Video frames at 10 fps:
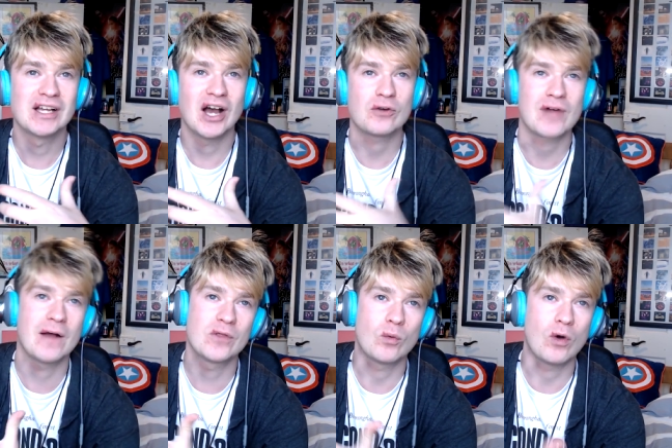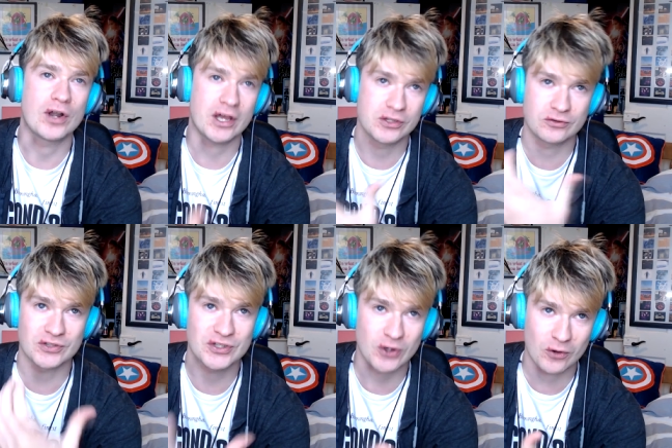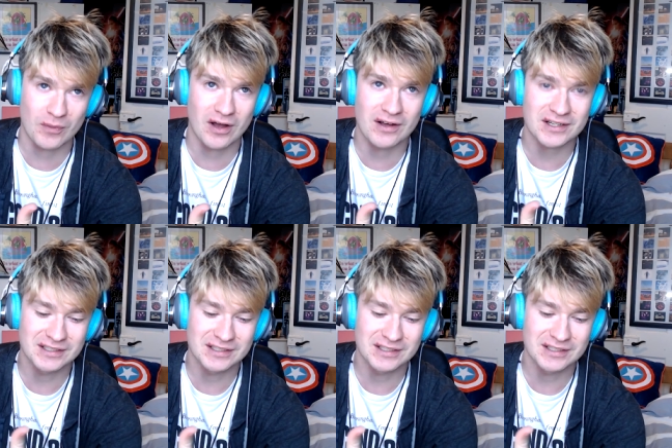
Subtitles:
around the 100 song mark.